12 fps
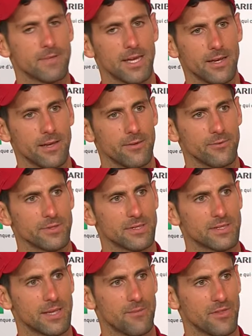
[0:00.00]
and it was
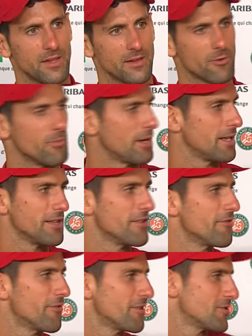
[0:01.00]
something completely
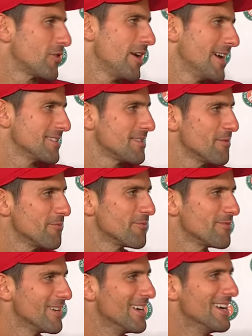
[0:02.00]
different. So I asked him
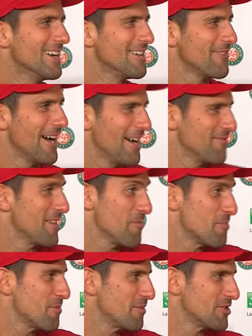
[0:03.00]
if I have
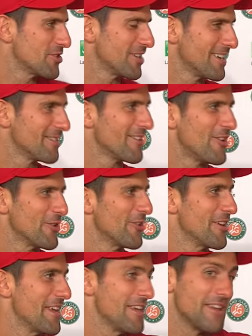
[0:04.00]
that permission and
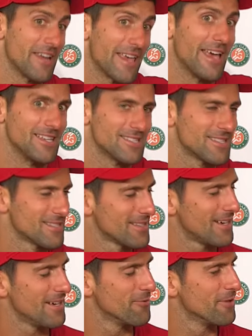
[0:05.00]
honor in case
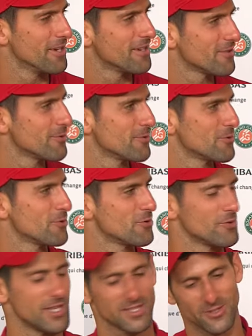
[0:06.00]
I win to
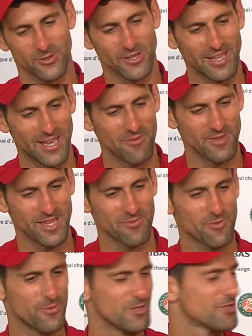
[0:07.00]
do that. So he gave me
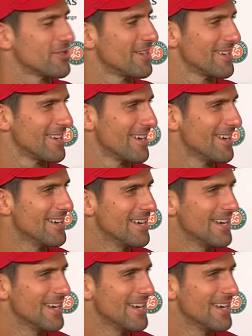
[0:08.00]
that permission, and